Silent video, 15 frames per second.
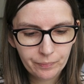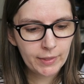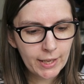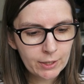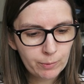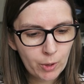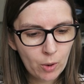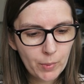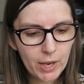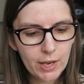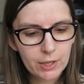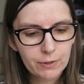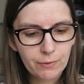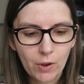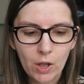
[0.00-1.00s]
Next prompt
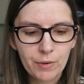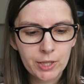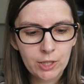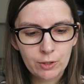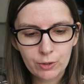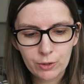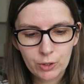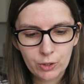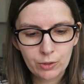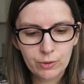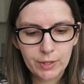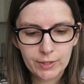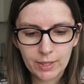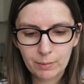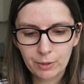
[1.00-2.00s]
is follow a
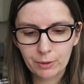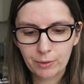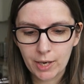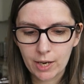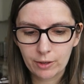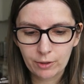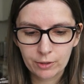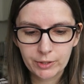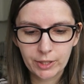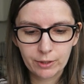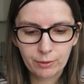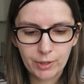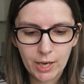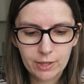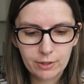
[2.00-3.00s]
YouTube disabled
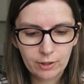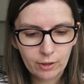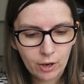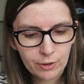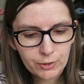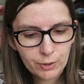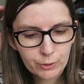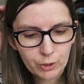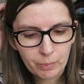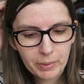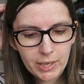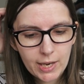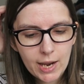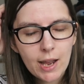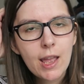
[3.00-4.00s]
content creator on social
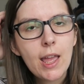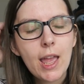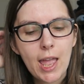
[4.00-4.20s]
media